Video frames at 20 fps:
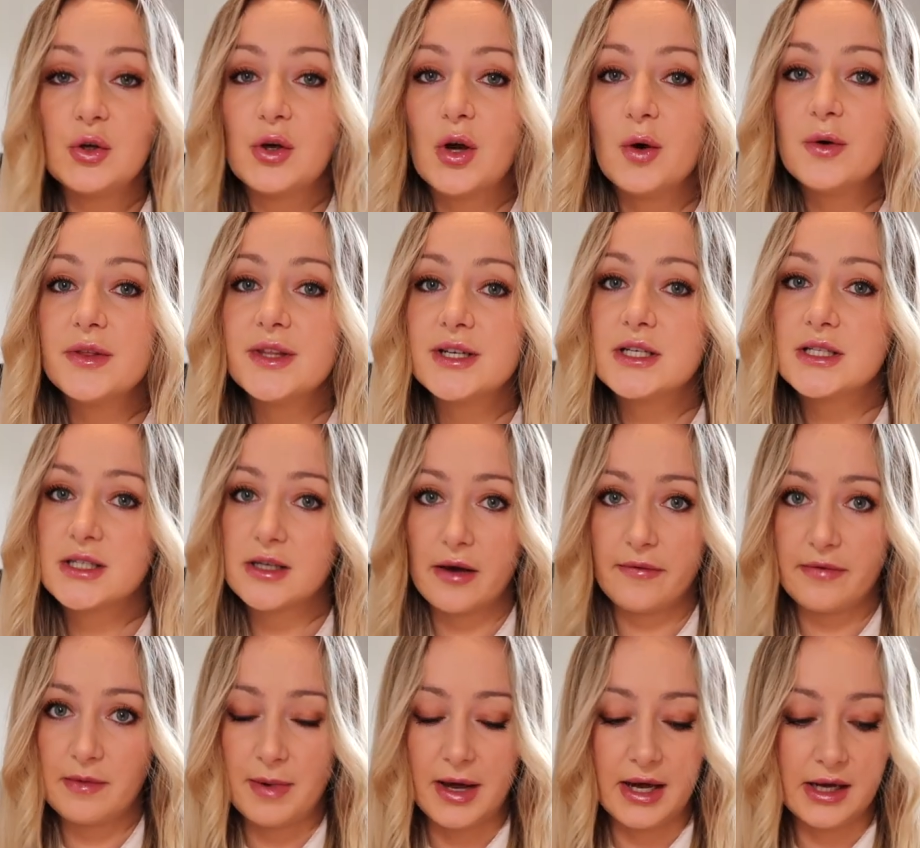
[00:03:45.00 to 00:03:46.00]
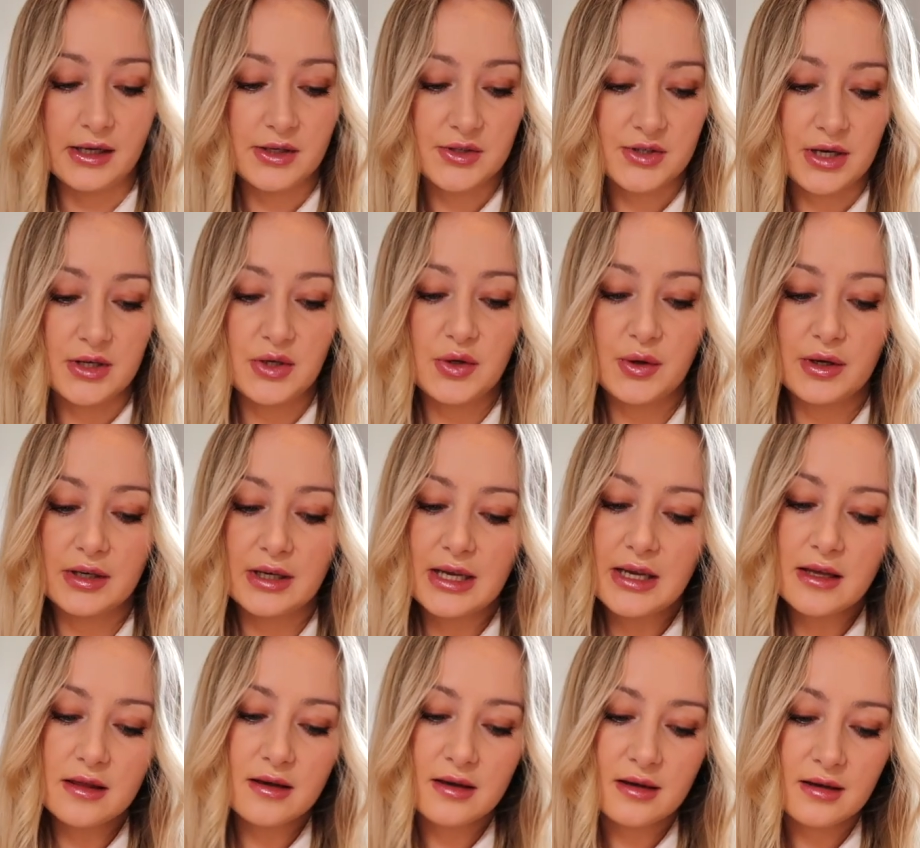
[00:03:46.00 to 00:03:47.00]
you go on the Discover page and you can
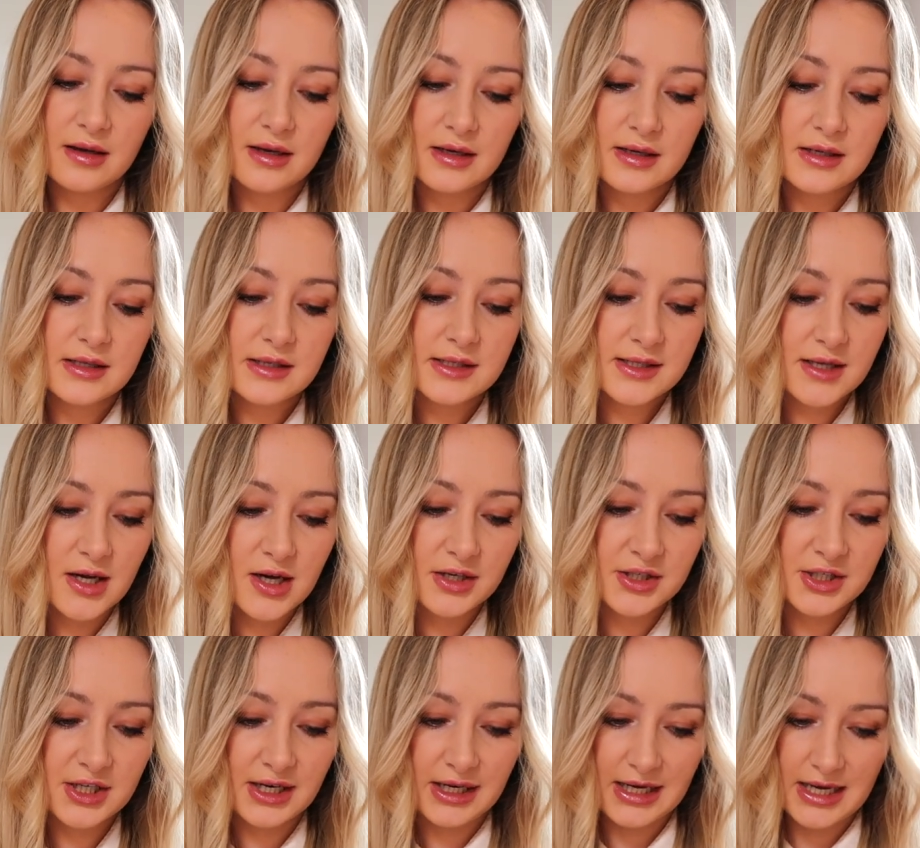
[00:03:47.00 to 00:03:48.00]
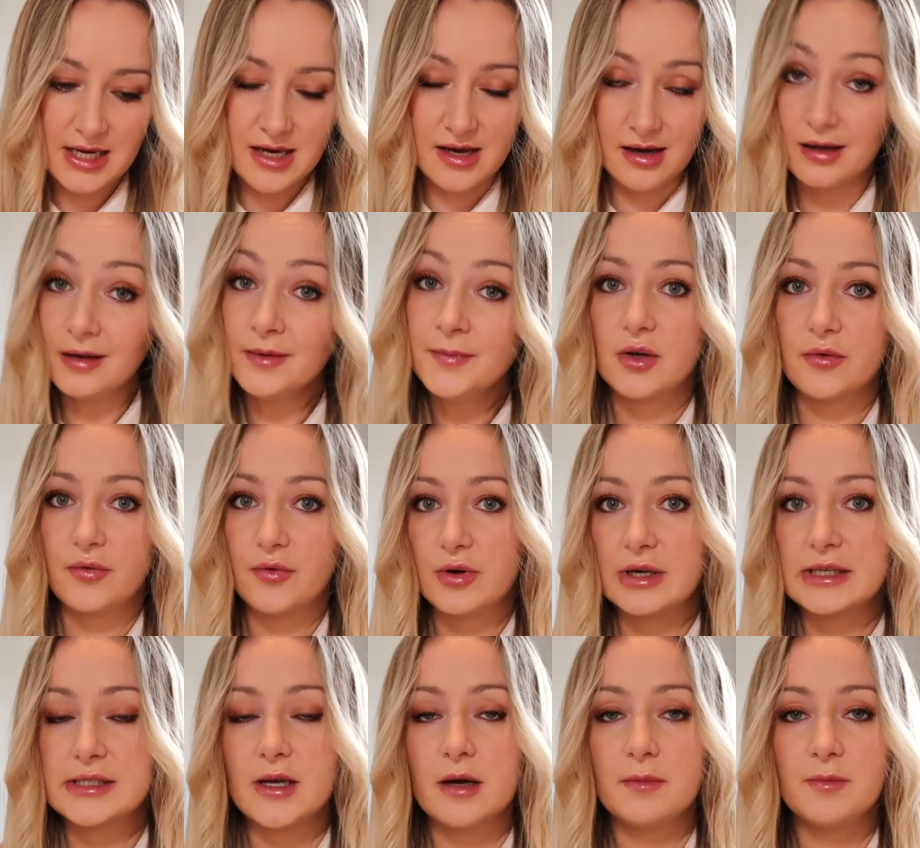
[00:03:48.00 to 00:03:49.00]
either search here. So for
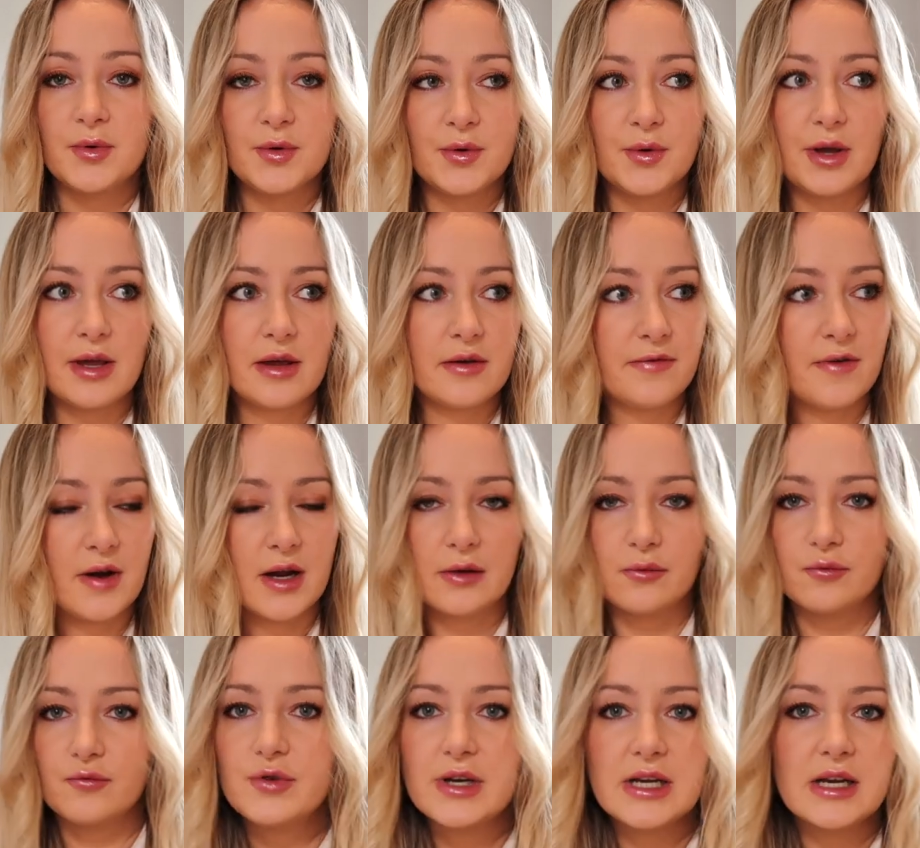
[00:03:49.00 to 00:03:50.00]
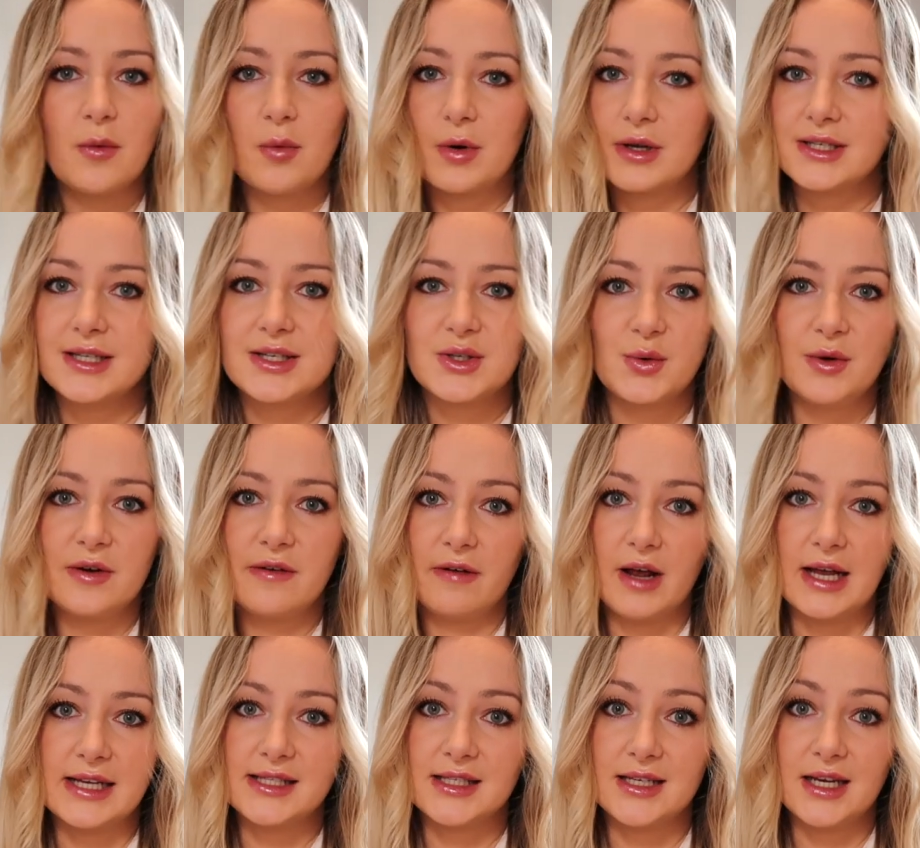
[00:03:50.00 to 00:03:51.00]
example, if I really wanted to
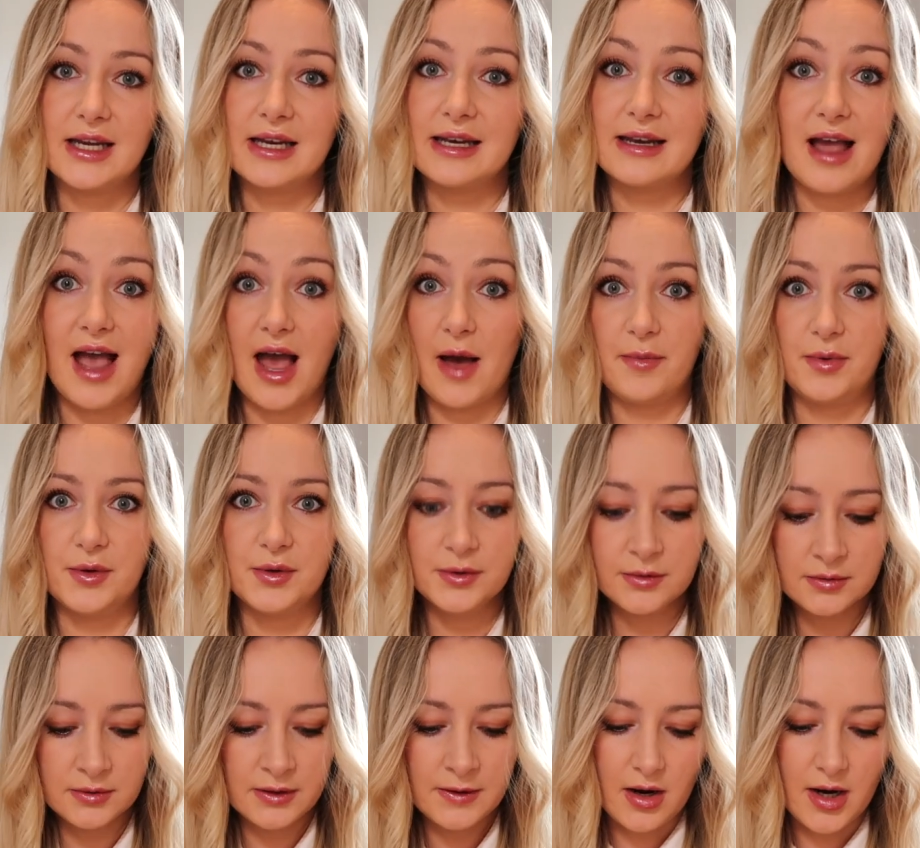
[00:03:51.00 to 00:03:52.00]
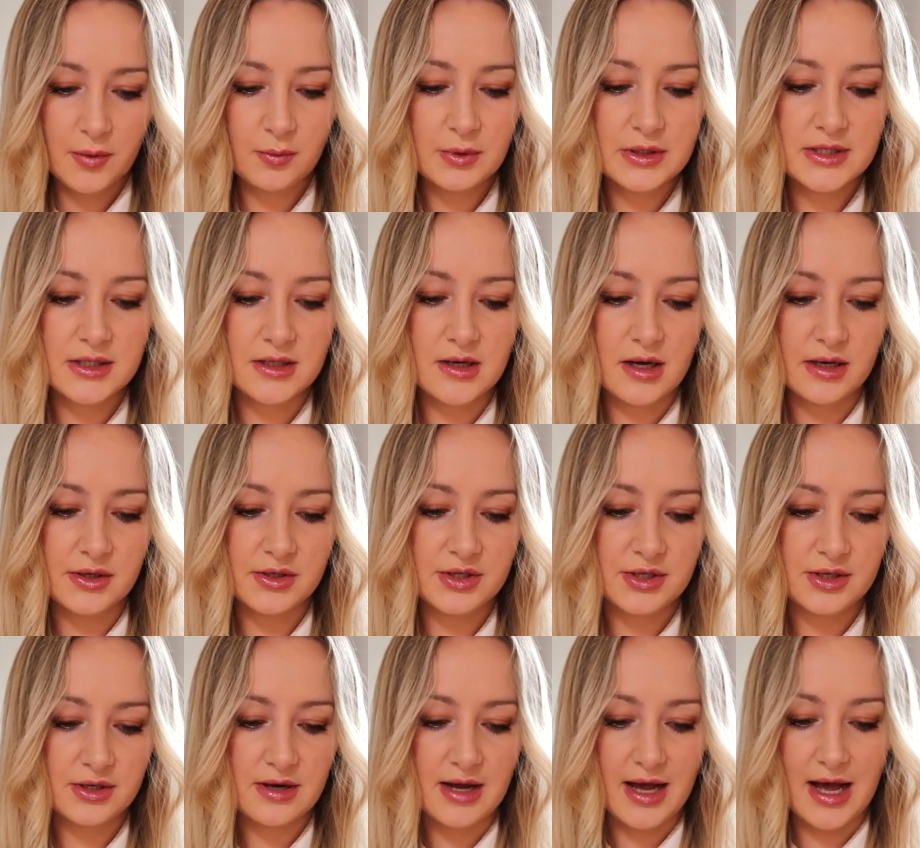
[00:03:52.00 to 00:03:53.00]
invest in Apple, I would
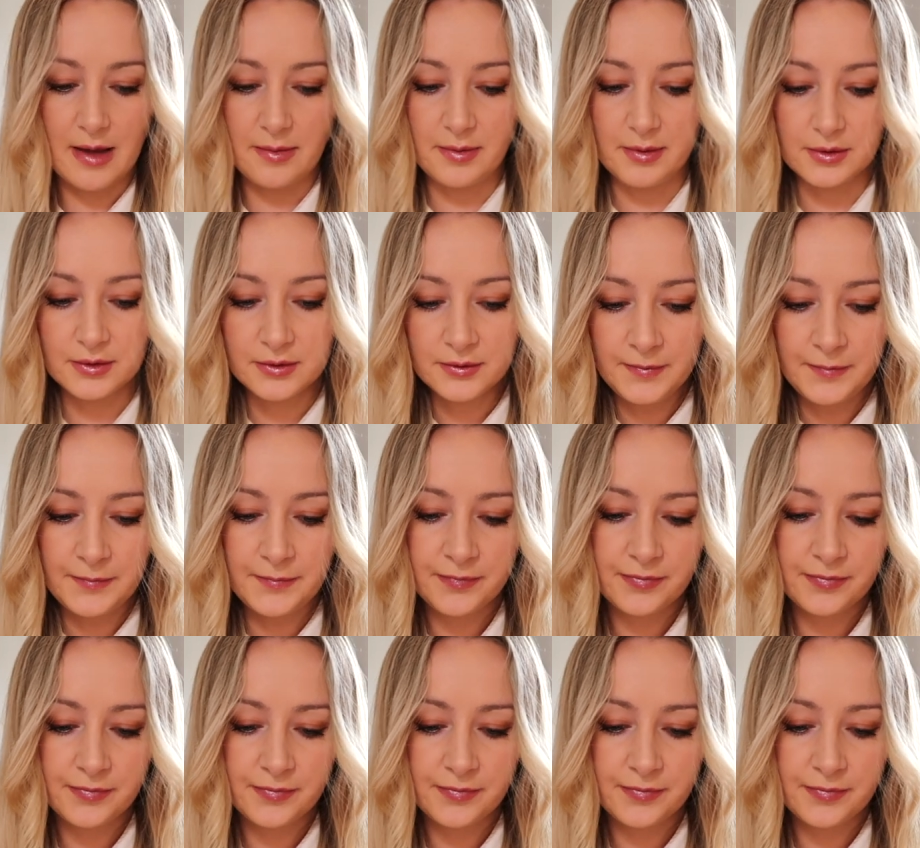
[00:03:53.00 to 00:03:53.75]
search Apple,